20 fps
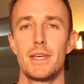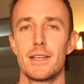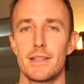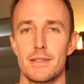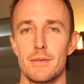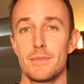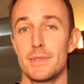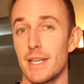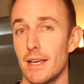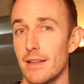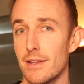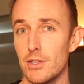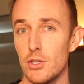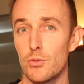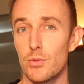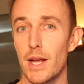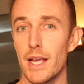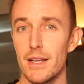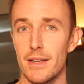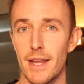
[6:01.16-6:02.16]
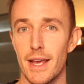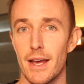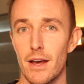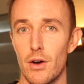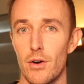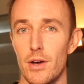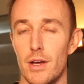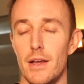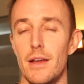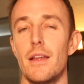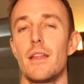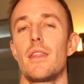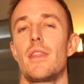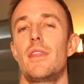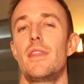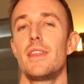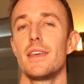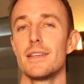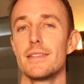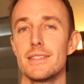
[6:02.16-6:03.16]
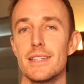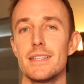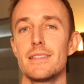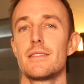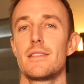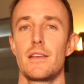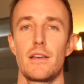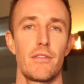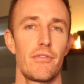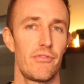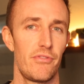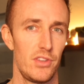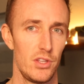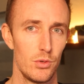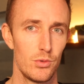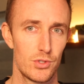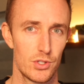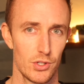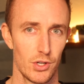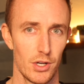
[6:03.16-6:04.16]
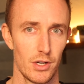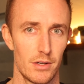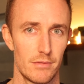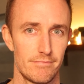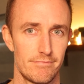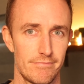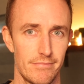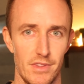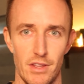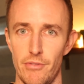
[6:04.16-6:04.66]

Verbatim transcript: because I'm telling you right now, this is the future.